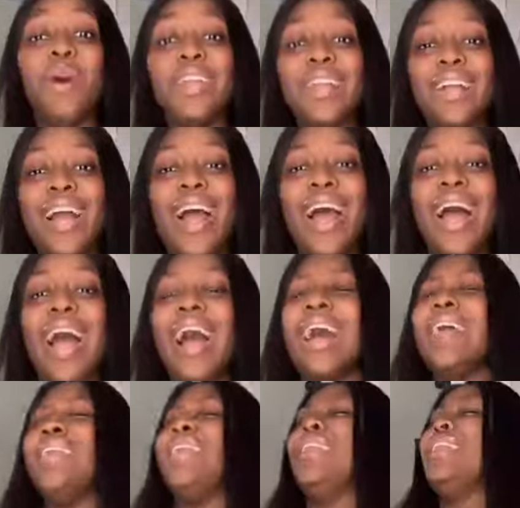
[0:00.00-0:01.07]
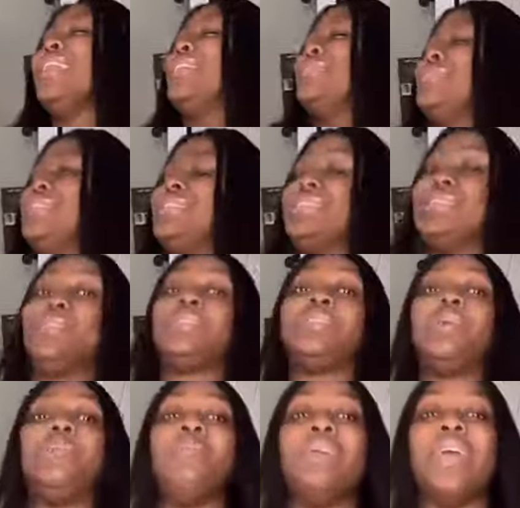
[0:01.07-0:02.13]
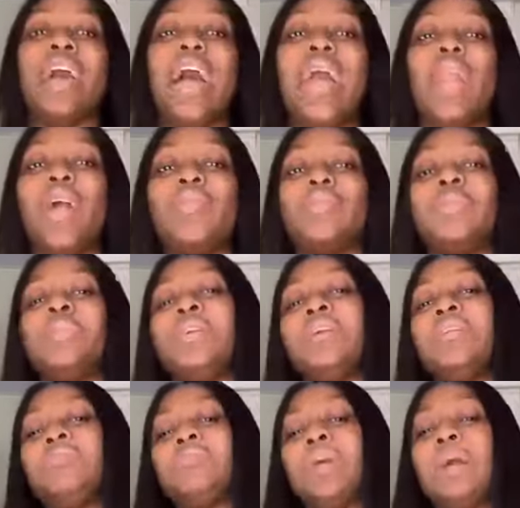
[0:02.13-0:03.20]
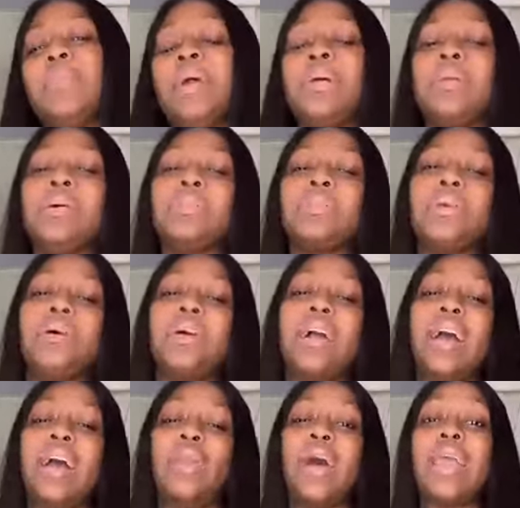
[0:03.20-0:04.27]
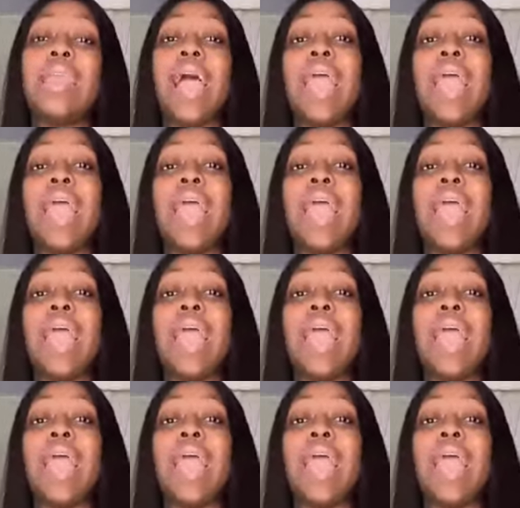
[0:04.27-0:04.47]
Monica, I love this. You see me? I love to be. I better not talk.